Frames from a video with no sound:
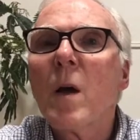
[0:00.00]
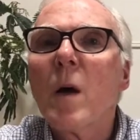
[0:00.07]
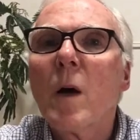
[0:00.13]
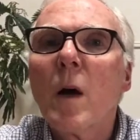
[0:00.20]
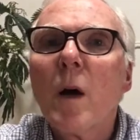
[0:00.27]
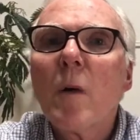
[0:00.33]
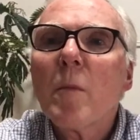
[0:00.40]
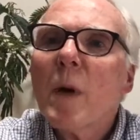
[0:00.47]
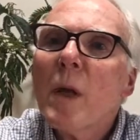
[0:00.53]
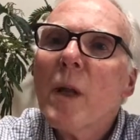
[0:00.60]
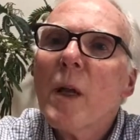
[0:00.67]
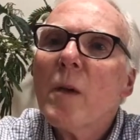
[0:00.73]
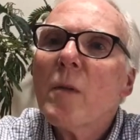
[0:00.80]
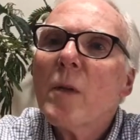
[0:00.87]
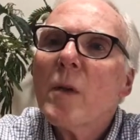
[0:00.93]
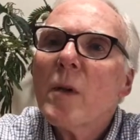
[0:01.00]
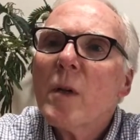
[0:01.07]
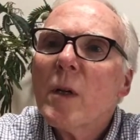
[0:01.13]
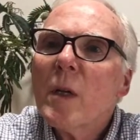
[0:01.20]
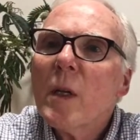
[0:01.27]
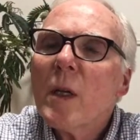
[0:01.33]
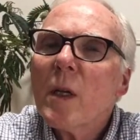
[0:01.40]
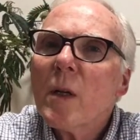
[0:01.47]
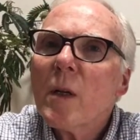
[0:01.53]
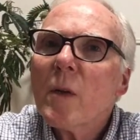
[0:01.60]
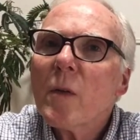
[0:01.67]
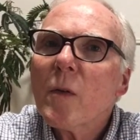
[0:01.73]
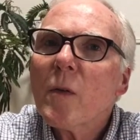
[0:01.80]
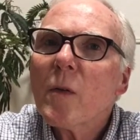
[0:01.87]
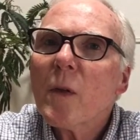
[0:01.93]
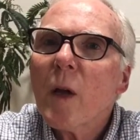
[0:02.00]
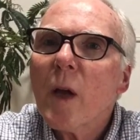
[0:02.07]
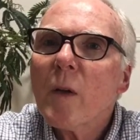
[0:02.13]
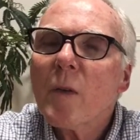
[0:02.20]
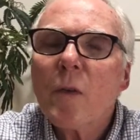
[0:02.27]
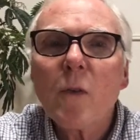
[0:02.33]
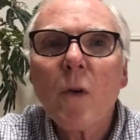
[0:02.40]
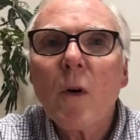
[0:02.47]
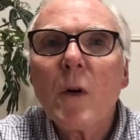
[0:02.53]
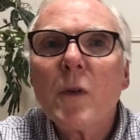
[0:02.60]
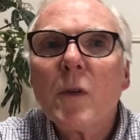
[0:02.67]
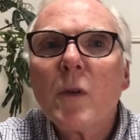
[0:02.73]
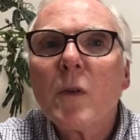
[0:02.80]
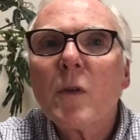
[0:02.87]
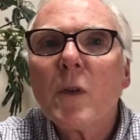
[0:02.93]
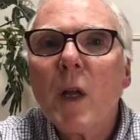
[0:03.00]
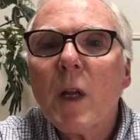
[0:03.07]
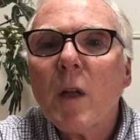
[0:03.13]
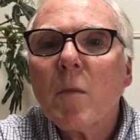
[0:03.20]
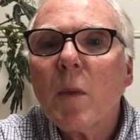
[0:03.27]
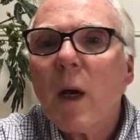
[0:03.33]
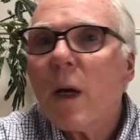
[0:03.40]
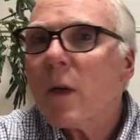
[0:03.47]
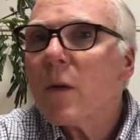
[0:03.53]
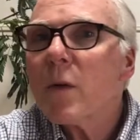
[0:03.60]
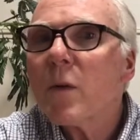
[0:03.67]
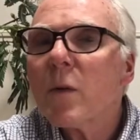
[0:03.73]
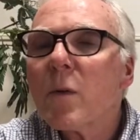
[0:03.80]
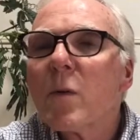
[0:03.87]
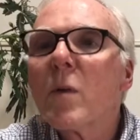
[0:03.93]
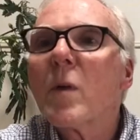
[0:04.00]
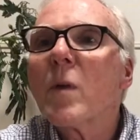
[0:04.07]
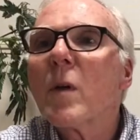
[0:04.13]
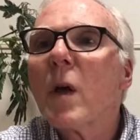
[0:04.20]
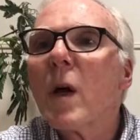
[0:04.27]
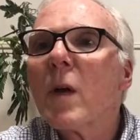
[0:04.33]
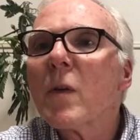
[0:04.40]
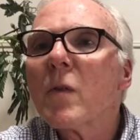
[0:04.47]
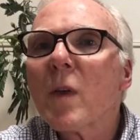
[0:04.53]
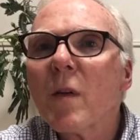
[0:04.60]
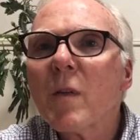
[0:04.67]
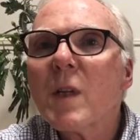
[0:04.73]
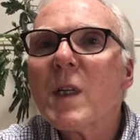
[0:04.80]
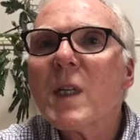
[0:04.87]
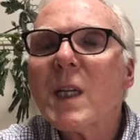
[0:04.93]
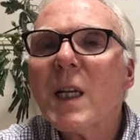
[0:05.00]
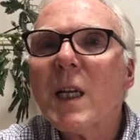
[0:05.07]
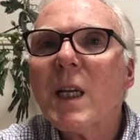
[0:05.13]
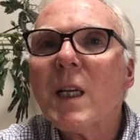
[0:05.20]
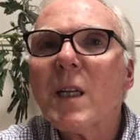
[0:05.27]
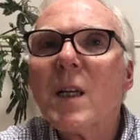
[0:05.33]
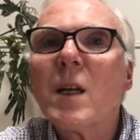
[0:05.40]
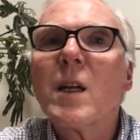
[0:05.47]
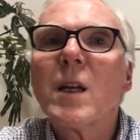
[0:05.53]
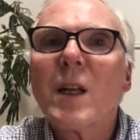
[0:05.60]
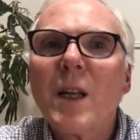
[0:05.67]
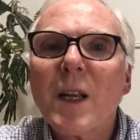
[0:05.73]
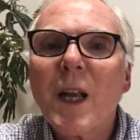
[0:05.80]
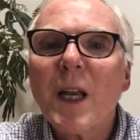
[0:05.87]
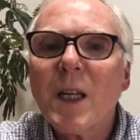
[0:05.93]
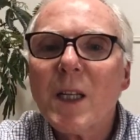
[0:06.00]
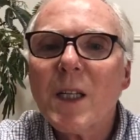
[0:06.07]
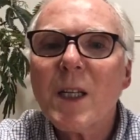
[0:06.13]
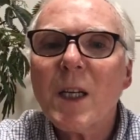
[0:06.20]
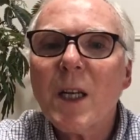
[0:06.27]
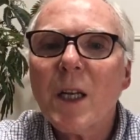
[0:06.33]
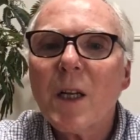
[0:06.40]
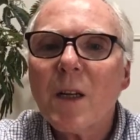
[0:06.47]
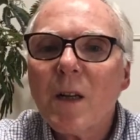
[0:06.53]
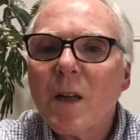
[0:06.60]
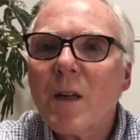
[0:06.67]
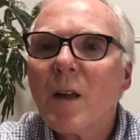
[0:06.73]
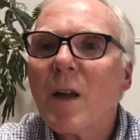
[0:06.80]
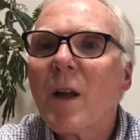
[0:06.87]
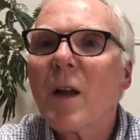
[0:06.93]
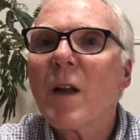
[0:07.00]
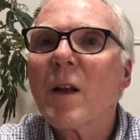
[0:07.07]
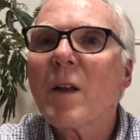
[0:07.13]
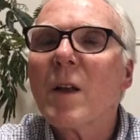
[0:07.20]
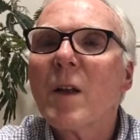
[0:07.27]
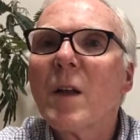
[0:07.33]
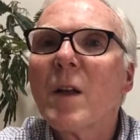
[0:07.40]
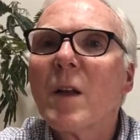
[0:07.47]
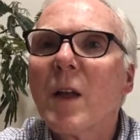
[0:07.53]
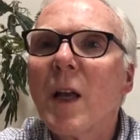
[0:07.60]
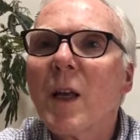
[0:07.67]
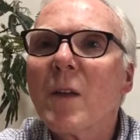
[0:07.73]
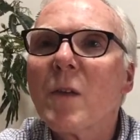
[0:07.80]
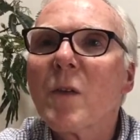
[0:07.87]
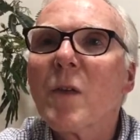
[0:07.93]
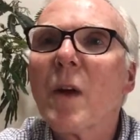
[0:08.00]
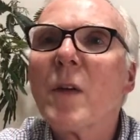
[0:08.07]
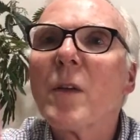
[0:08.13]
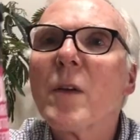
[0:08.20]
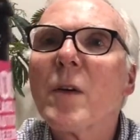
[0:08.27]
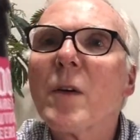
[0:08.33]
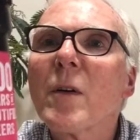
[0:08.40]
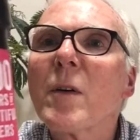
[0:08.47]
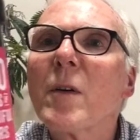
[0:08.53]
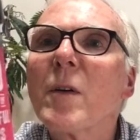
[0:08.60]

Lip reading: Belhaven has its origins dating back to 1719, and hence on the